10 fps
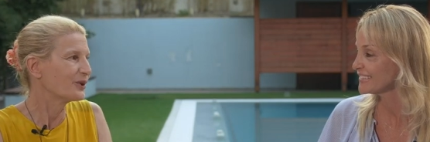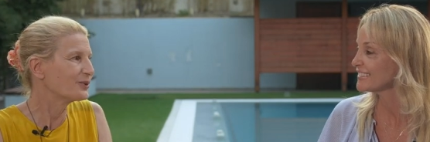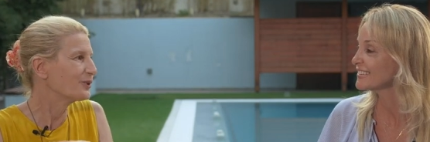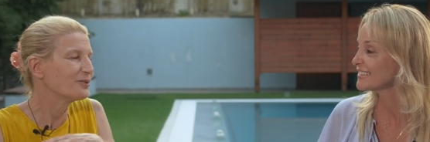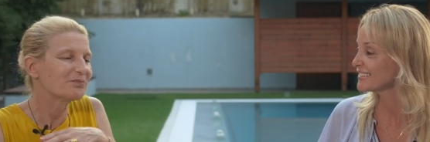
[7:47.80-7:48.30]

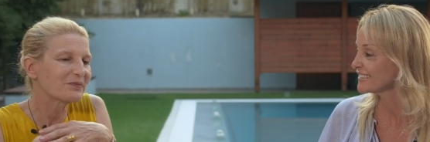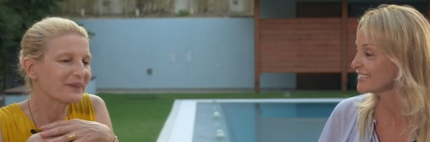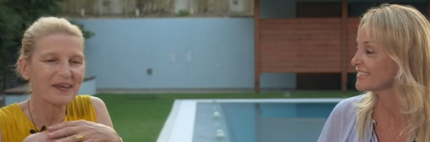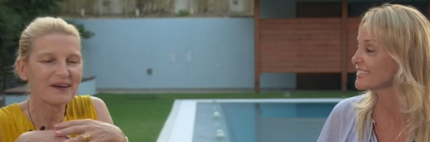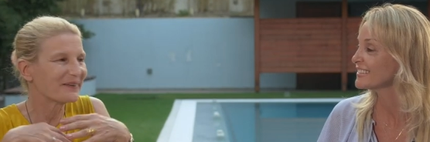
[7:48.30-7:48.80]
Speaker 1: You don't
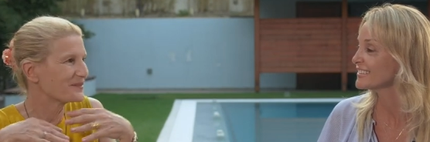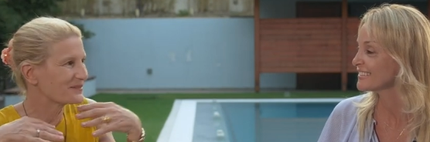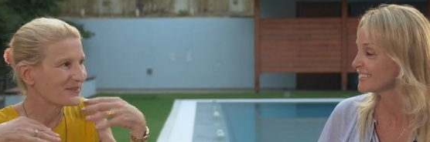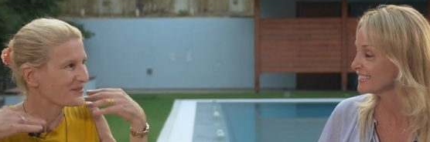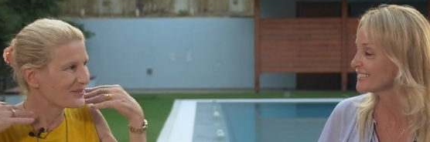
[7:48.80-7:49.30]
care
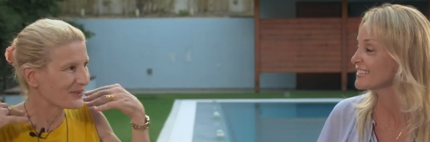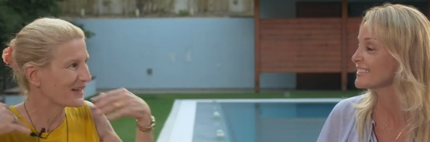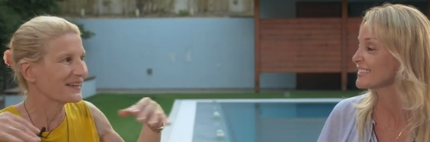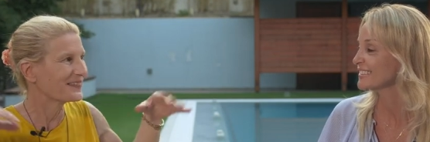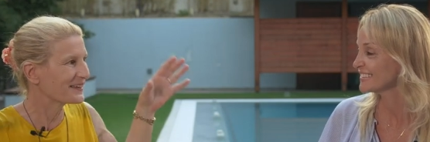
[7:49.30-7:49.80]
for
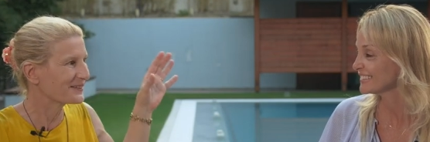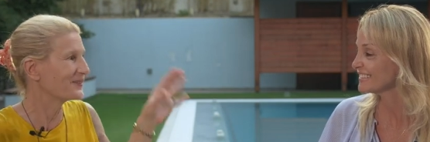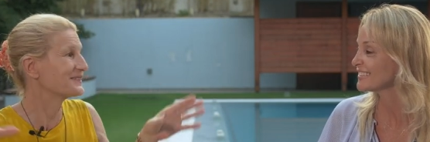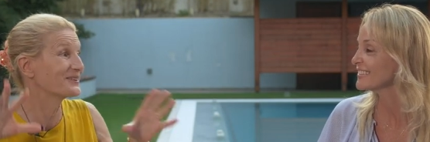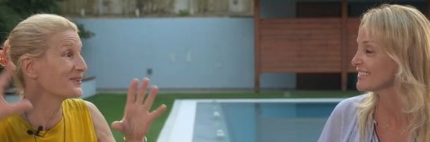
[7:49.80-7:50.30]
anything
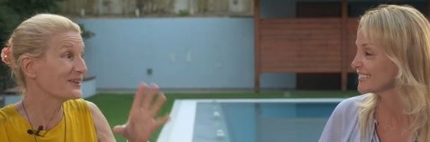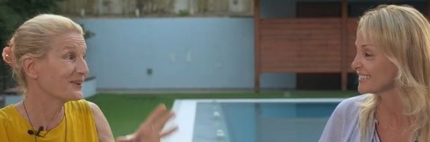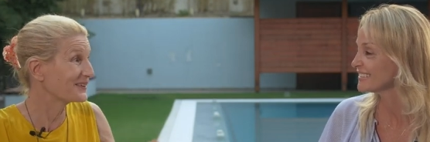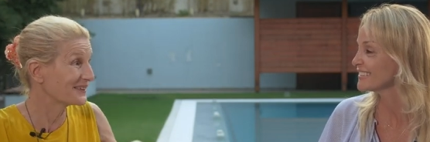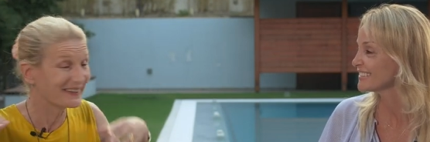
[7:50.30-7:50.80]
what's going
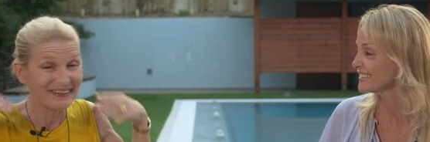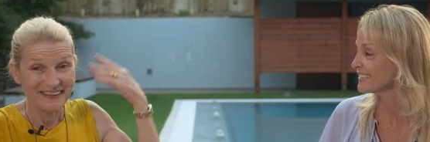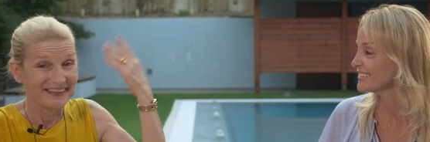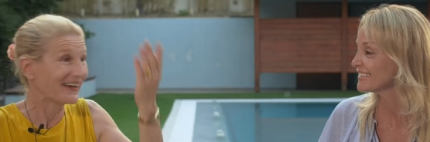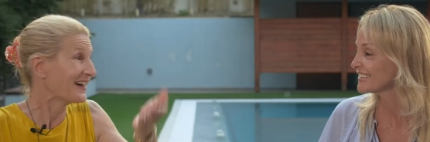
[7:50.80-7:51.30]
on uh,
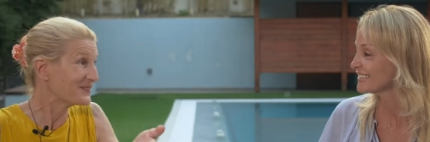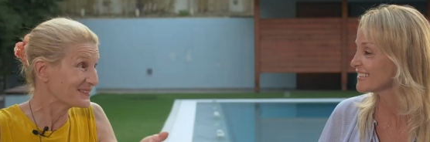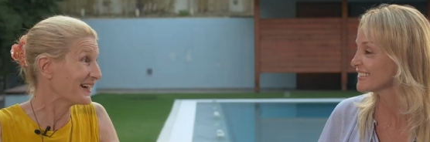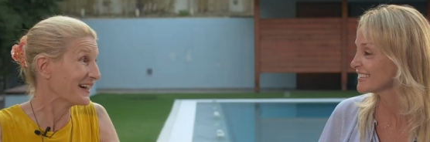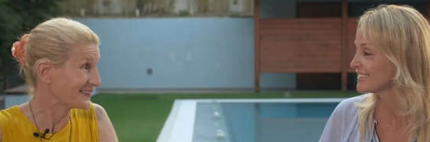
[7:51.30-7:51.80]

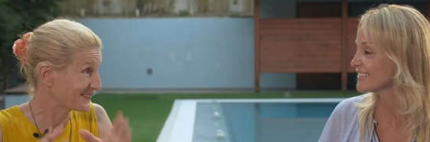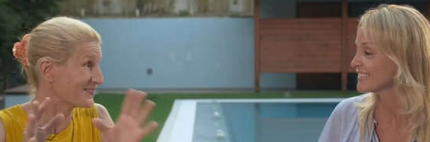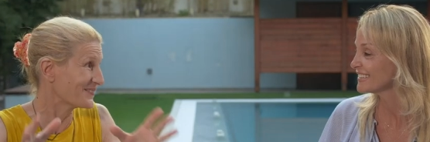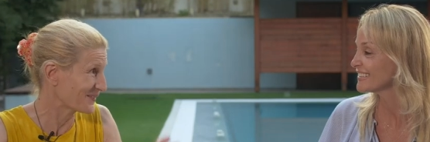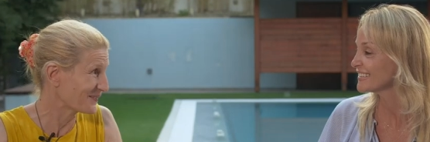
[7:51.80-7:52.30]
outside
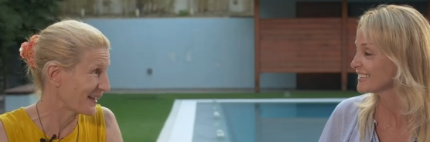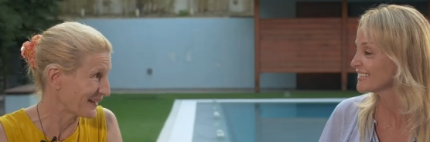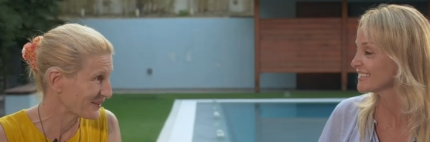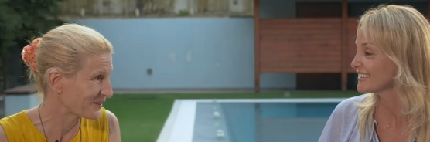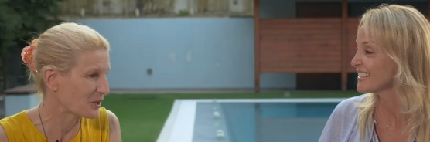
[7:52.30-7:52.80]
from
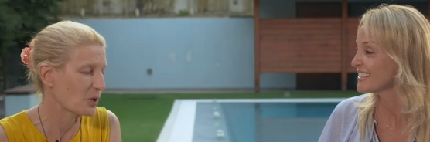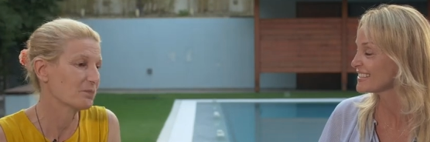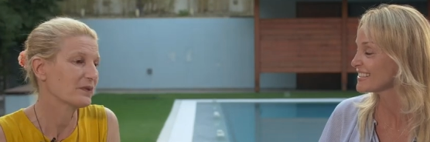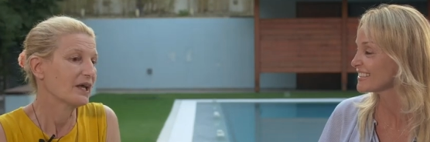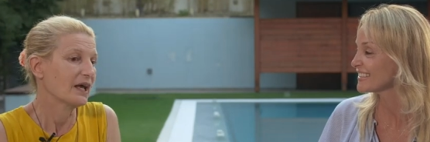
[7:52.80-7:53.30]
here, you know.
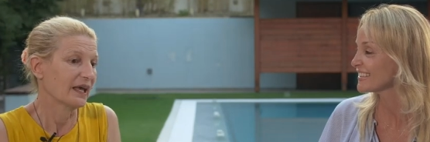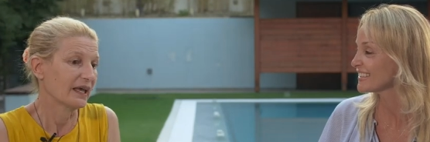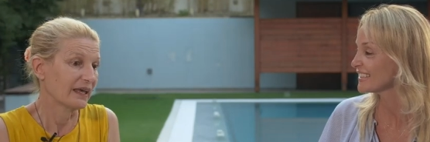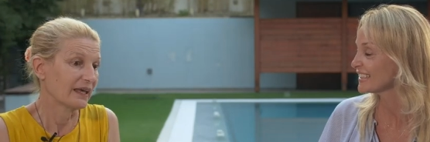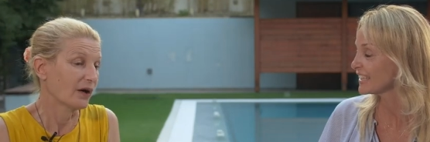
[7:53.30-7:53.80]

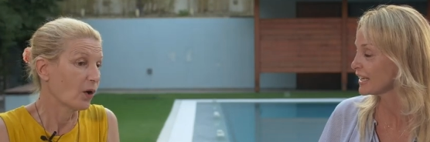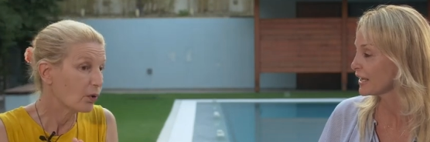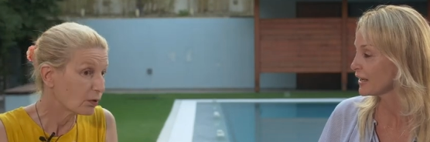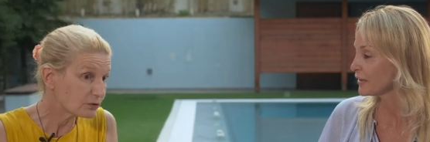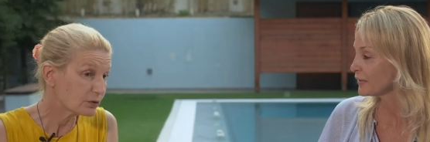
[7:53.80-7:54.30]
Uh,
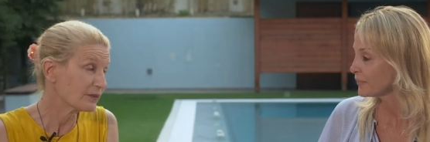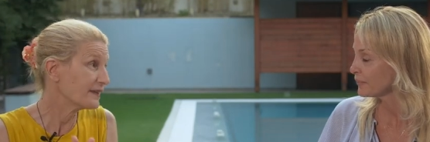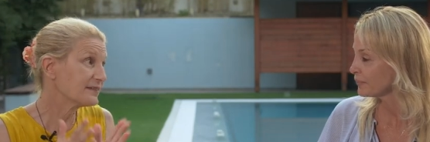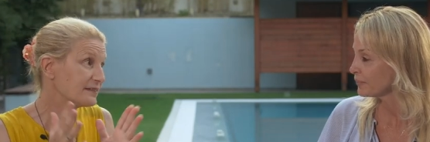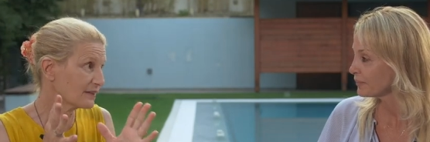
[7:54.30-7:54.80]
also,
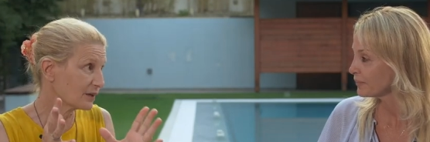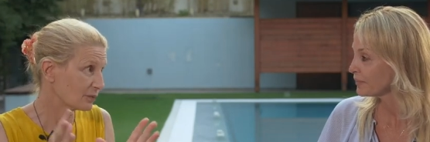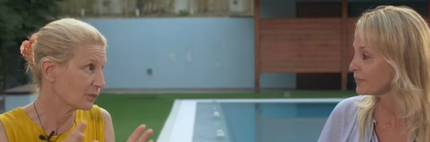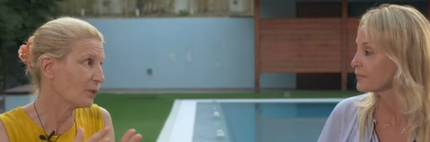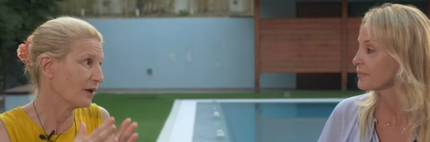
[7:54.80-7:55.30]
this is uh,
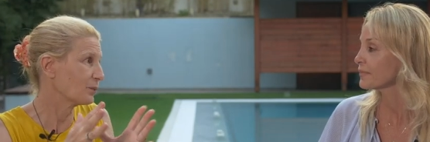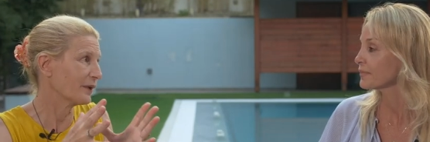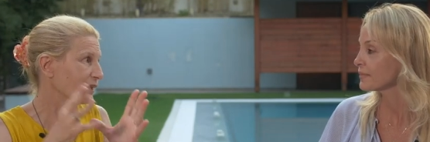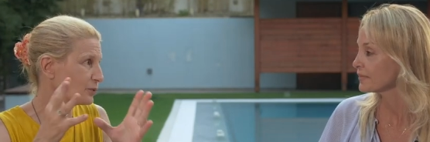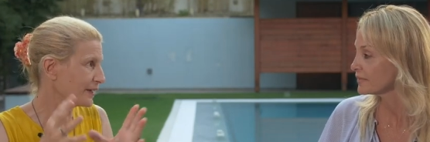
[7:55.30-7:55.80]
one
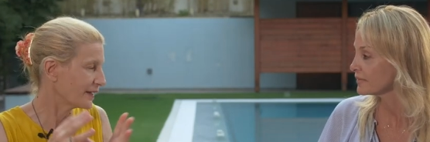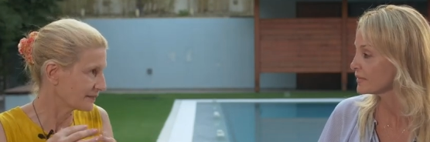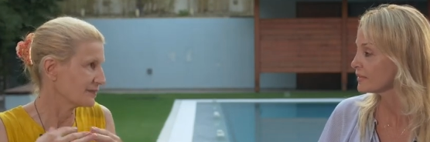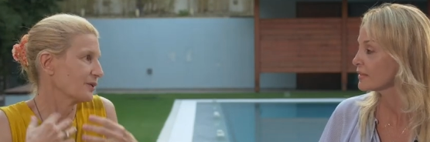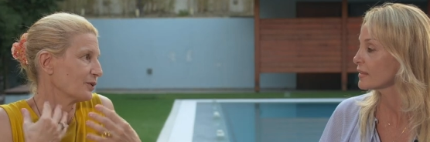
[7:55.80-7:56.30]
way to get,
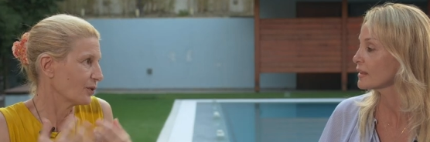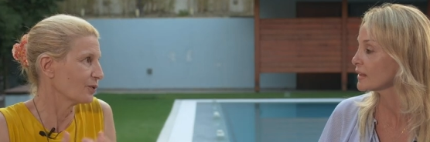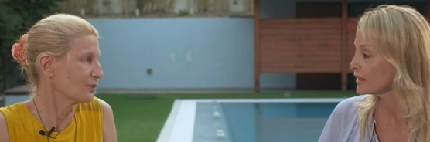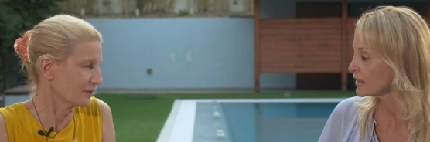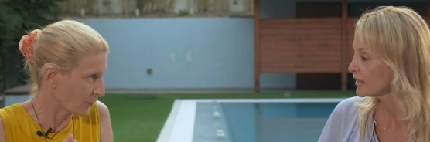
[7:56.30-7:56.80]
you
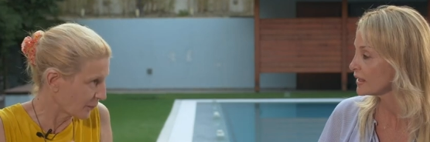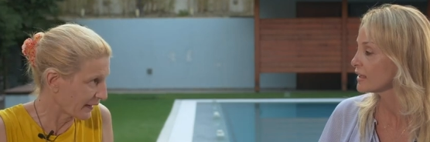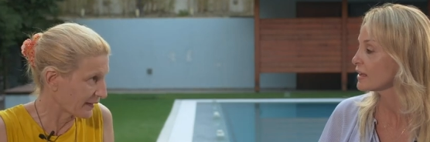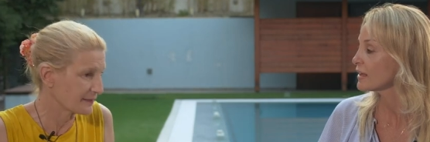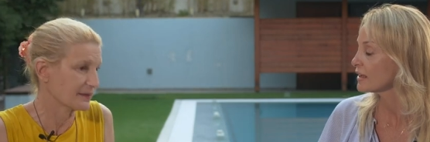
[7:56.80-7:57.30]
know, the
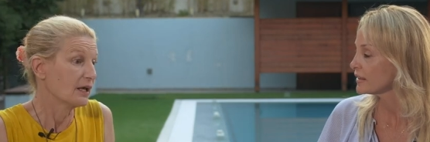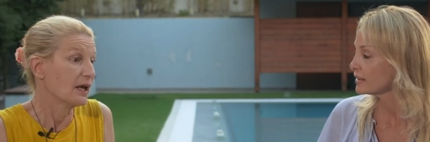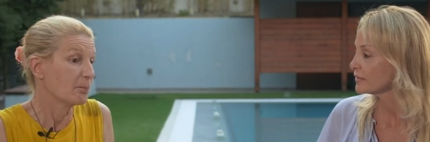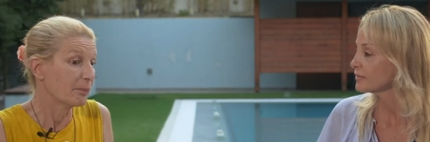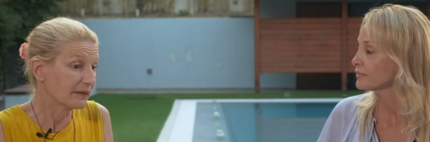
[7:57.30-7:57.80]
wellness.
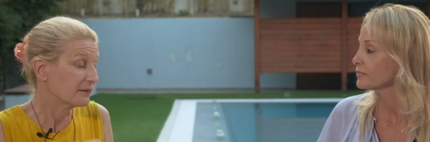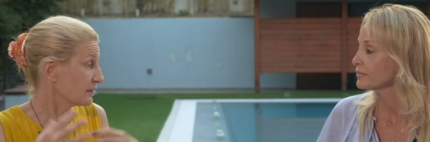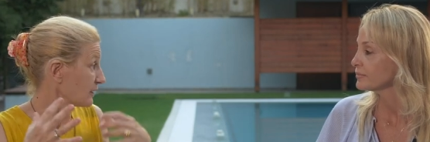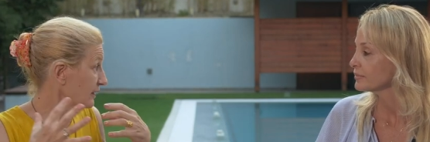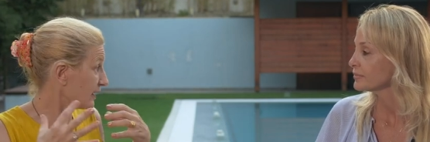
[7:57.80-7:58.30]
But
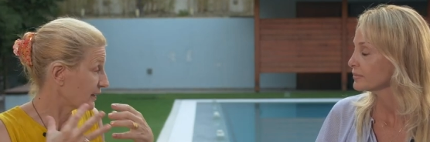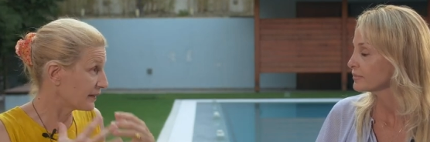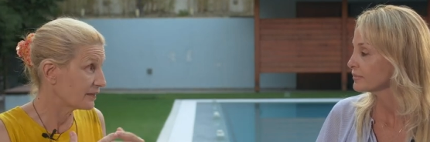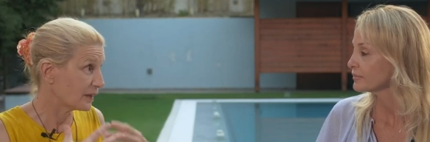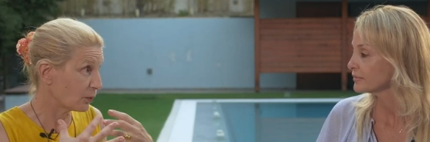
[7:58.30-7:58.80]
the,
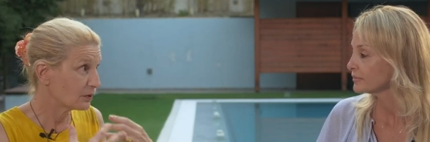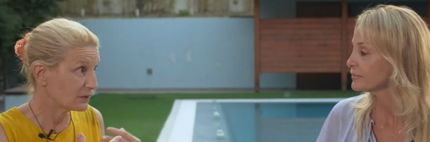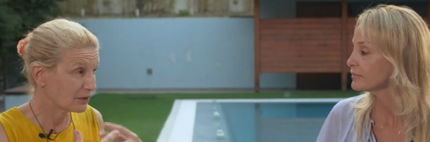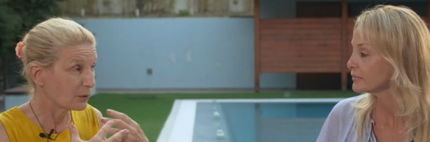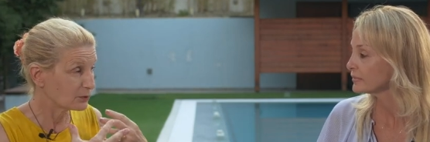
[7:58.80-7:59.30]
the,
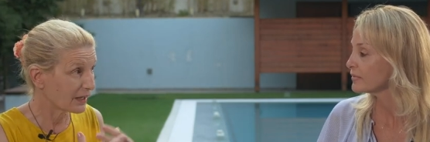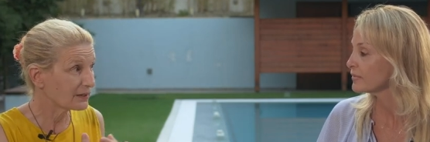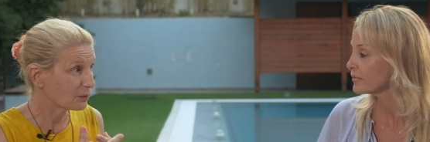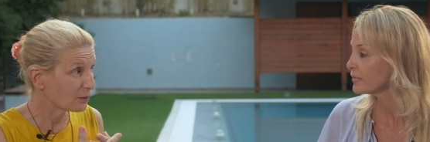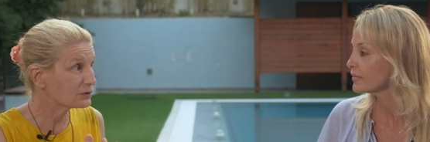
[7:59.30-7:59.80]
water, the
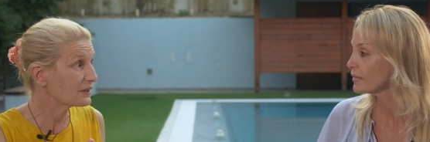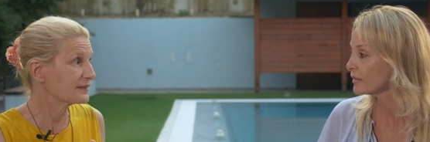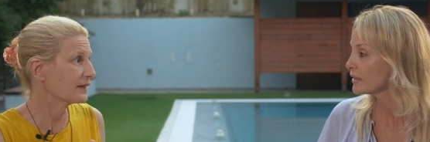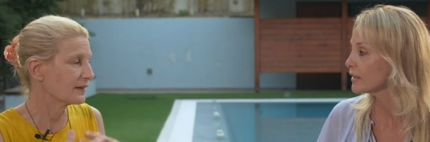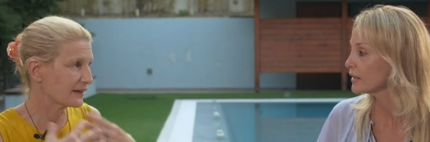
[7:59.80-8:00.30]
Loutraki
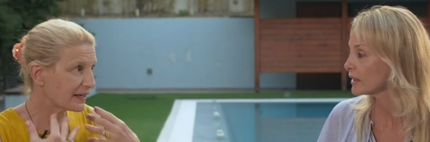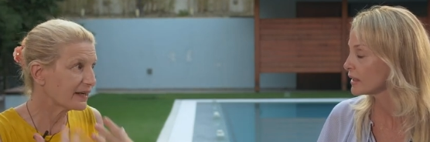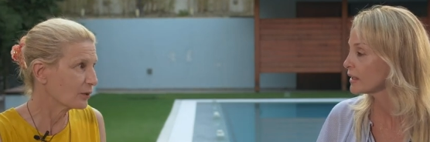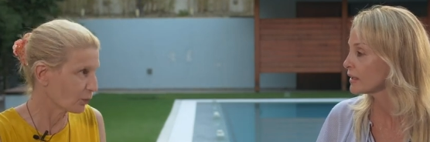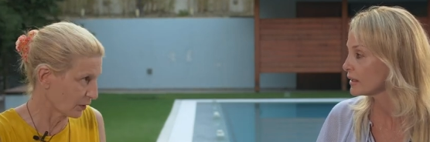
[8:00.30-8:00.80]
waters are healing